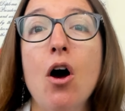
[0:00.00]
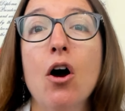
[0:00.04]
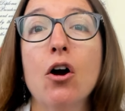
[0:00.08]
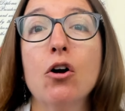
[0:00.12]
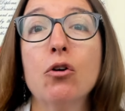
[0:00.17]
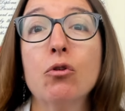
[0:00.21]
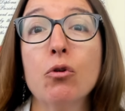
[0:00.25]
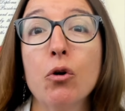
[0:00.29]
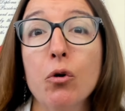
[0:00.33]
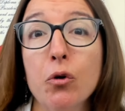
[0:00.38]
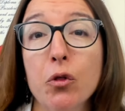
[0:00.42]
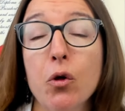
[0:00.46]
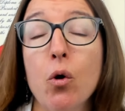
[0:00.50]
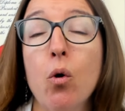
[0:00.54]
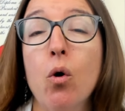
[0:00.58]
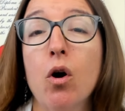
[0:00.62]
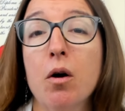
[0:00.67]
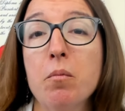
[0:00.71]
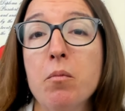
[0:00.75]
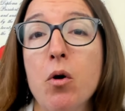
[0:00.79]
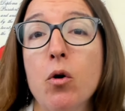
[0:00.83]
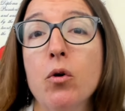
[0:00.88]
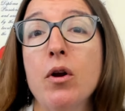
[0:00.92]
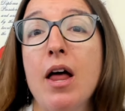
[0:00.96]
growth
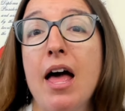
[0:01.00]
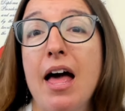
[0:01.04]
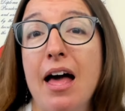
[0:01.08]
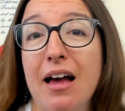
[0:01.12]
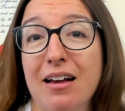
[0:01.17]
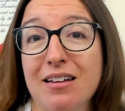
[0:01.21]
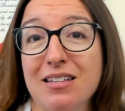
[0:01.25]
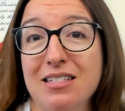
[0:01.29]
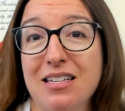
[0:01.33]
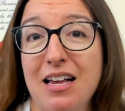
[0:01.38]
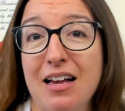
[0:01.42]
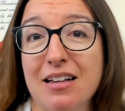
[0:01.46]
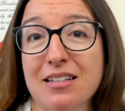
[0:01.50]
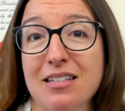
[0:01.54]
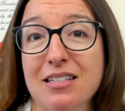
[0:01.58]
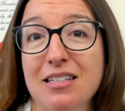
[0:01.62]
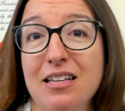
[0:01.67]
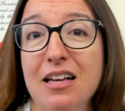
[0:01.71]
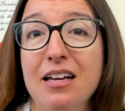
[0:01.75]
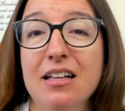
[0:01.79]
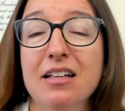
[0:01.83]
hormone excess.